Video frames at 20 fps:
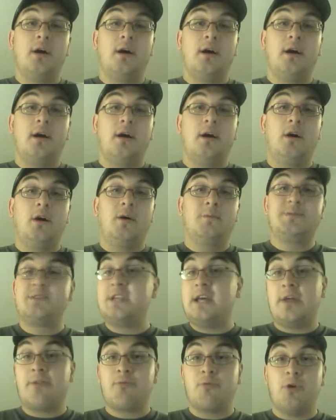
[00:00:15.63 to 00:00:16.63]

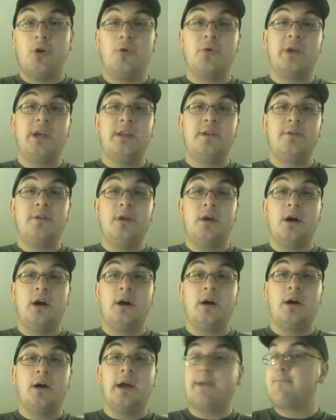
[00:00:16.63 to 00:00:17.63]
Seth Rogen,
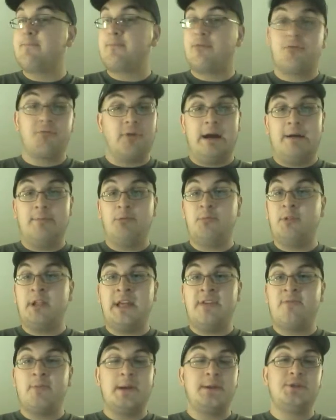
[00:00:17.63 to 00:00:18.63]
I
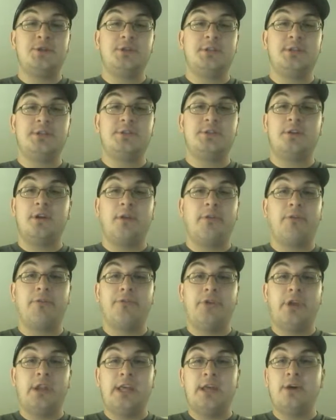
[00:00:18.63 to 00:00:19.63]
probably have mentioned this in other
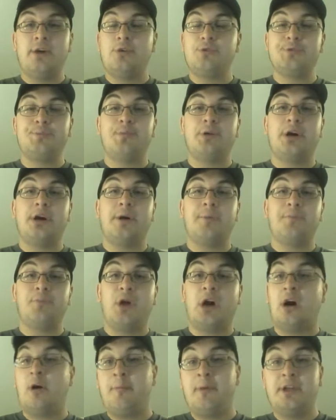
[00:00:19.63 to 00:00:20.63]
videos, but
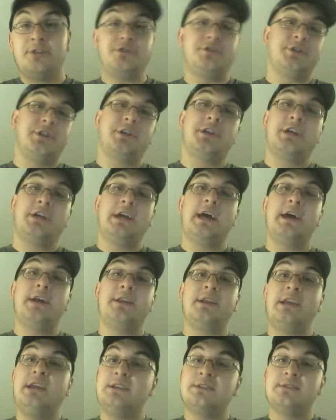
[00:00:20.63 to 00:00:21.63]
I'll mention it
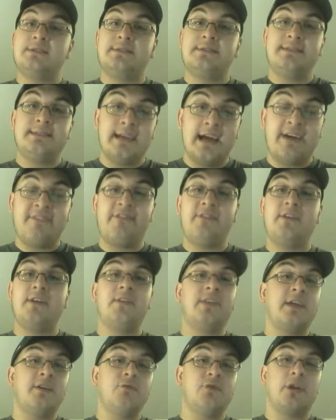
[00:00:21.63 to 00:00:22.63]
again. He's
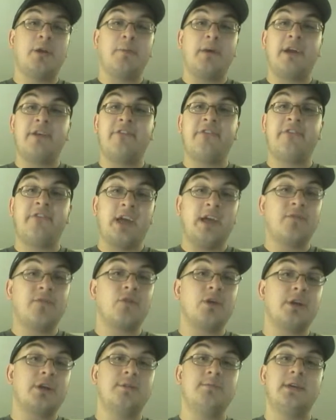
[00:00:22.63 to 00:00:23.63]
definitely one of my
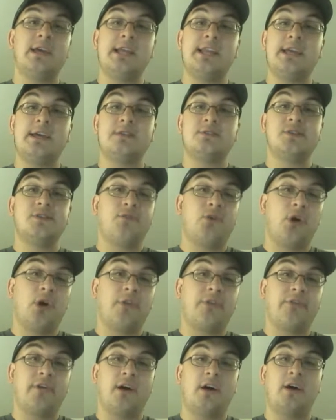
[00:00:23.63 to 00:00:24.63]
favorite comedians of
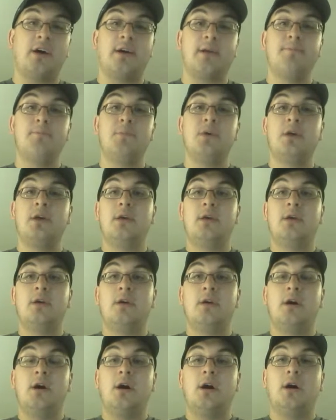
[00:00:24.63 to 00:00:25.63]
all time.
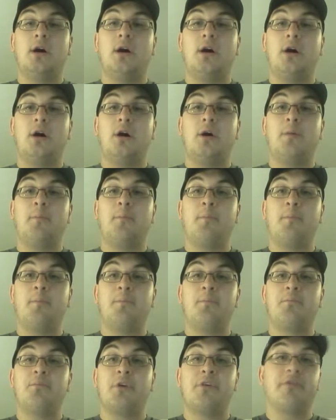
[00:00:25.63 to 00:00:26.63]

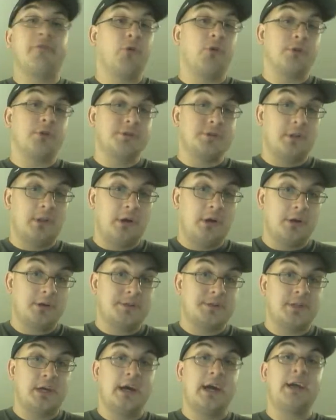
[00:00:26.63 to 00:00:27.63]
Of course,
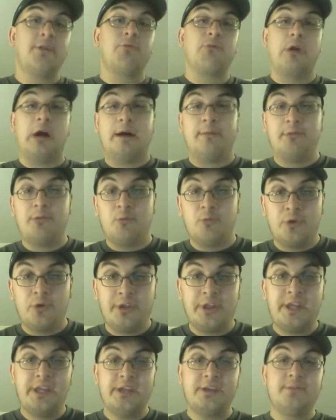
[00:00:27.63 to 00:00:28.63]
alongside Robin
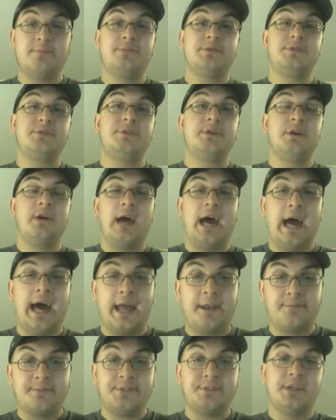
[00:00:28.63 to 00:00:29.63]
Williams,
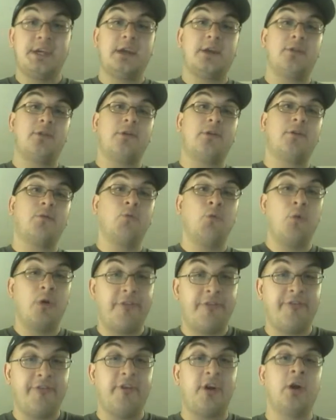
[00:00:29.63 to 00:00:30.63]
Adam Sandler,
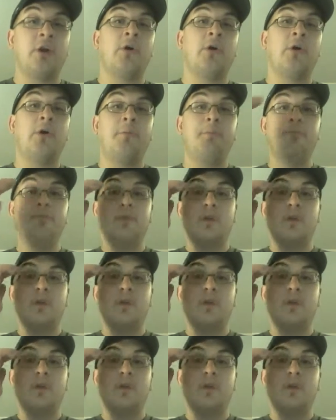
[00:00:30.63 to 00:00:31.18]
Will Ferrell.